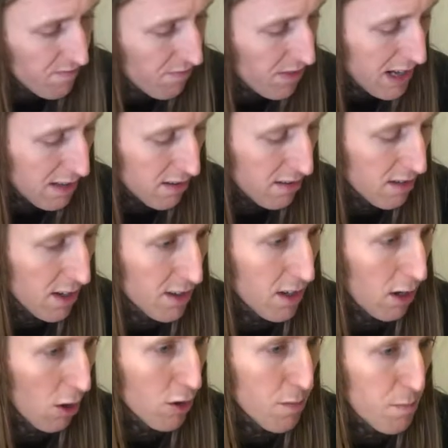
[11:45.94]
That's the
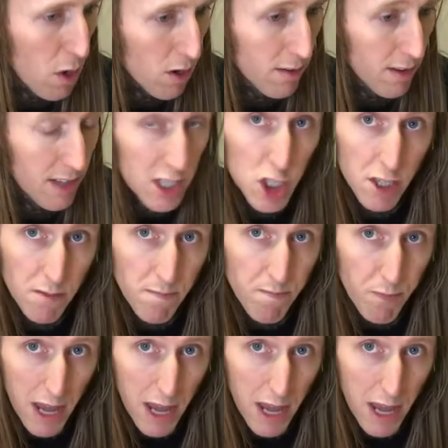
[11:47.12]
deluxe box edition.